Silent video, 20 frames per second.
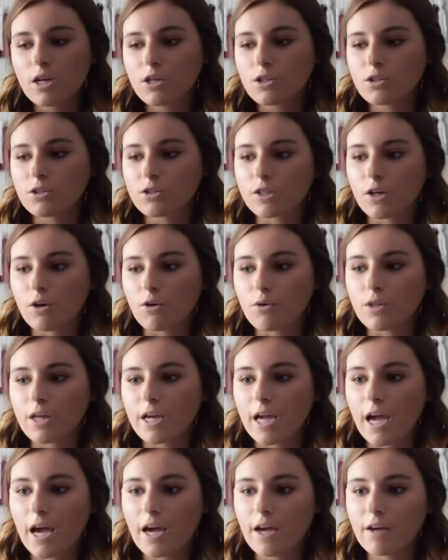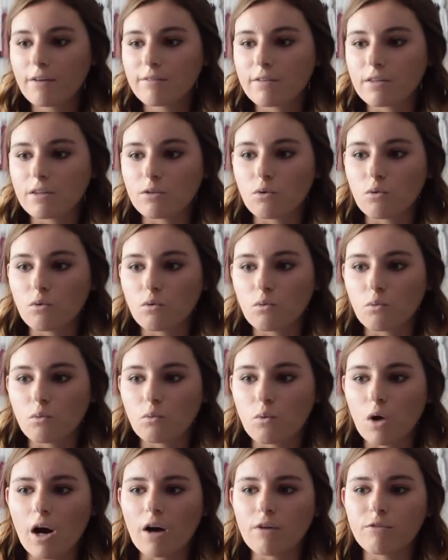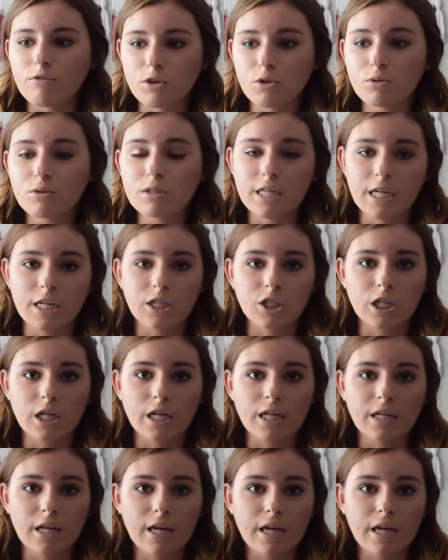So they have a view station